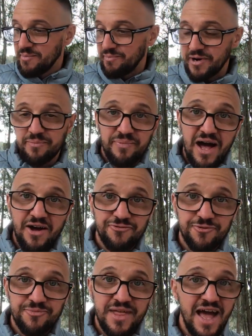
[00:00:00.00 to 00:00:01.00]
But apart
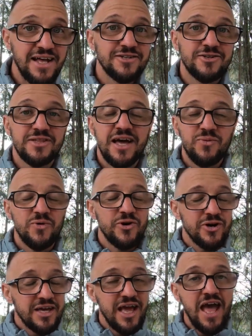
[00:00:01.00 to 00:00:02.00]
from that, do they
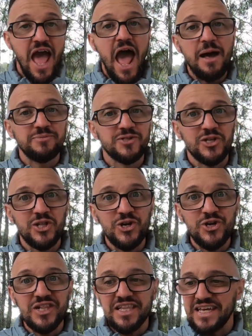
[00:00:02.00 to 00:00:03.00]
work?
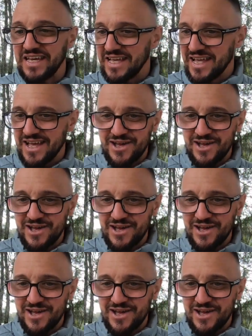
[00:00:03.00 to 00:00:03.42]
Absolutely.